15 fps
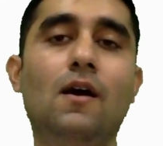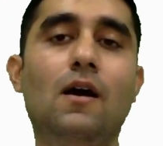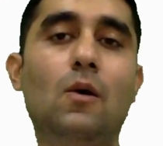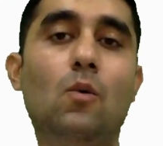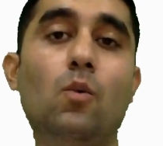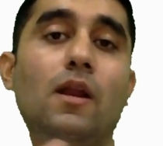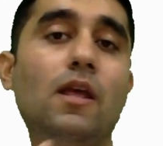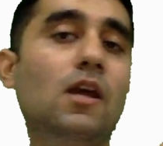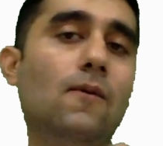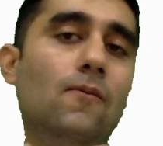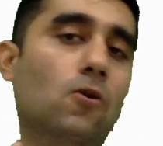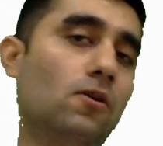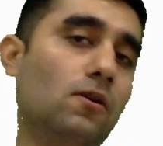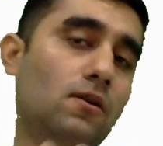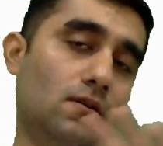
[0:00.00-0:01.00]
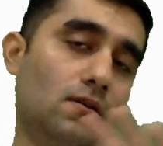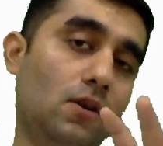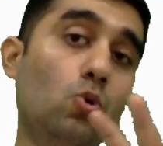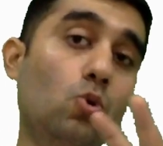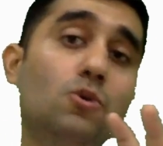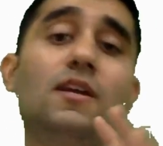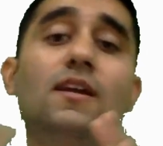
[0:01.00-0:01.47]
uh, worrying about
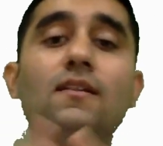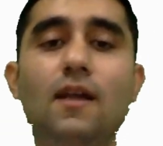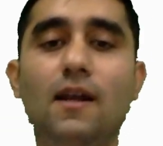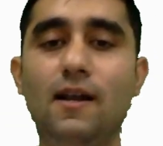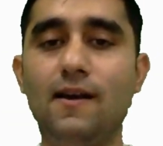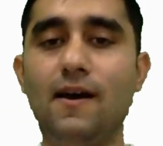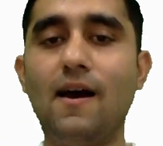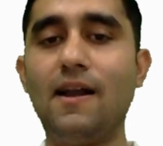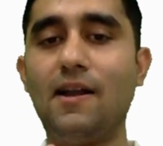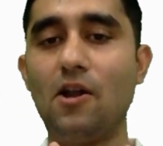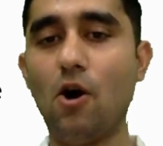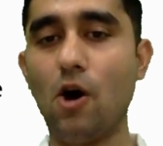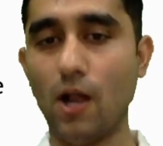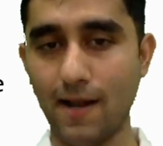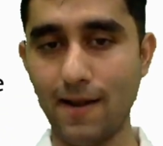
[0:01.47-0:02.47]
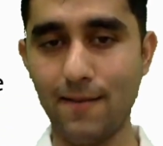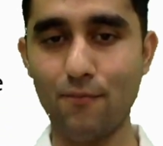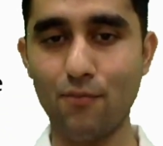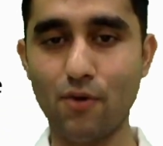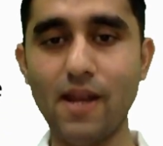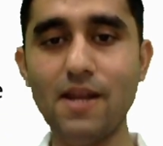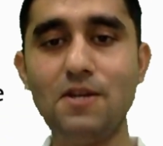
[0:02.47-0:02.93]
losing the data at all,
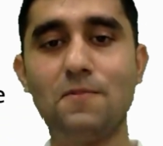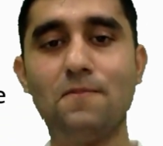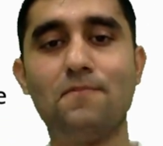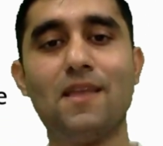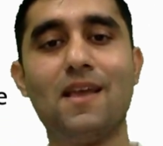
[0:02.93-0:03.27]
right?